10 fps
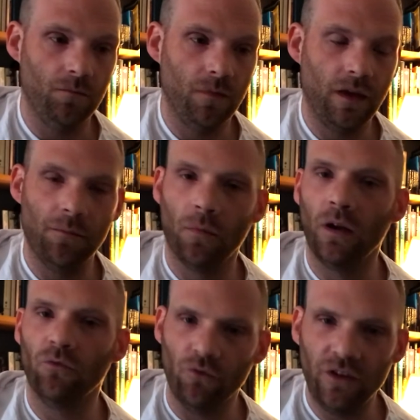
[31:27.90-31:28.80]
it
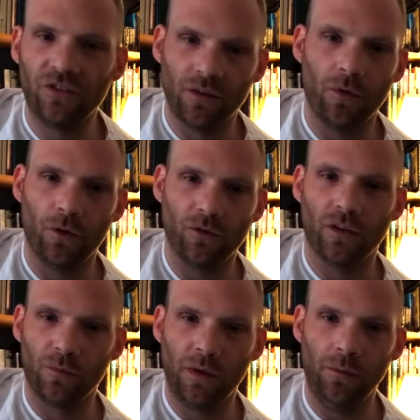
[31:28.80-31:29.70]
might reach some of those
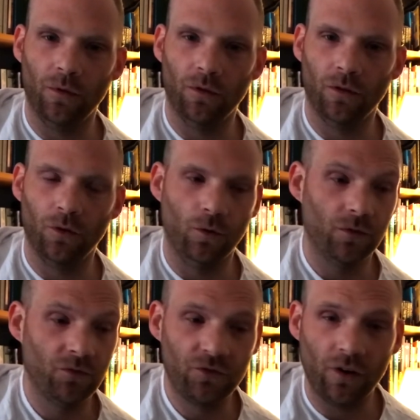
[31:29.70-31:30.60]
other people who are
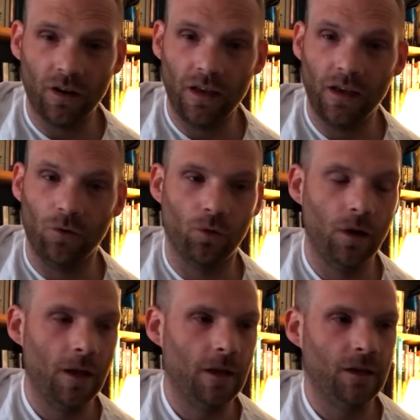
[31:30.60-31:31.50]
struggling, or,
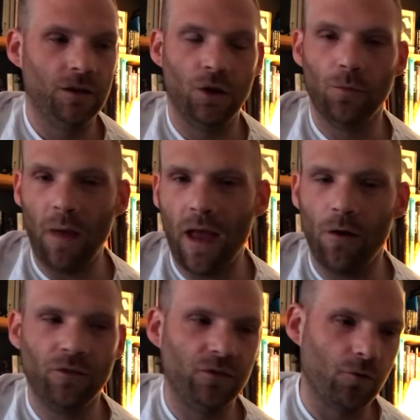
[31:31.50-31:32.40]
you know,
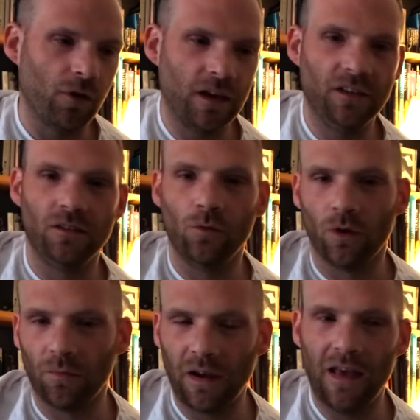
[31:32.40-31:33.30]
parents who've got kids who
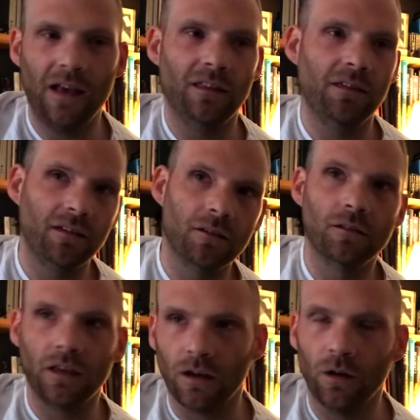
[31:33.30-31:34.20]
want to play and they think, oh,
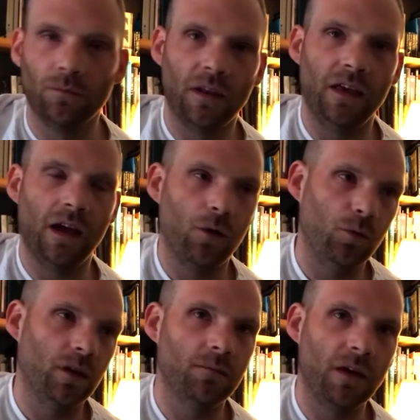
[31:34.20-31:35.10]
they can't play, how are
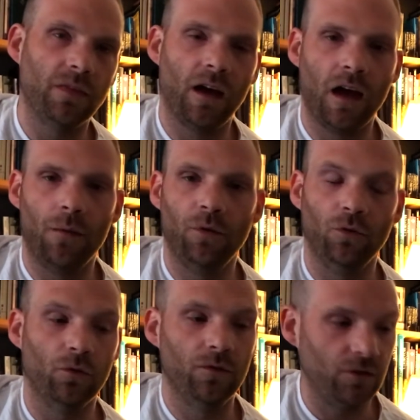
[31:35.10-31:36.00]
we going to make that happen?
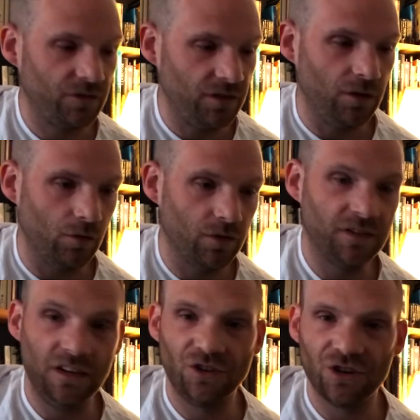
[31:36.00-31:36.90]
Or if you're, you know, a
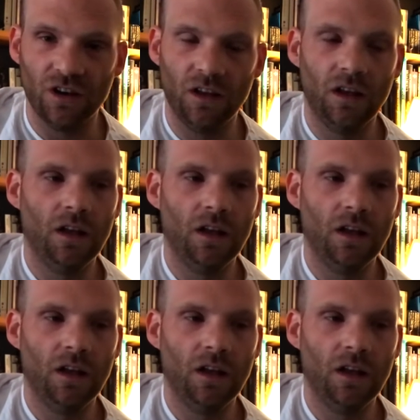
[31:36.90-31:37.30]
teacher.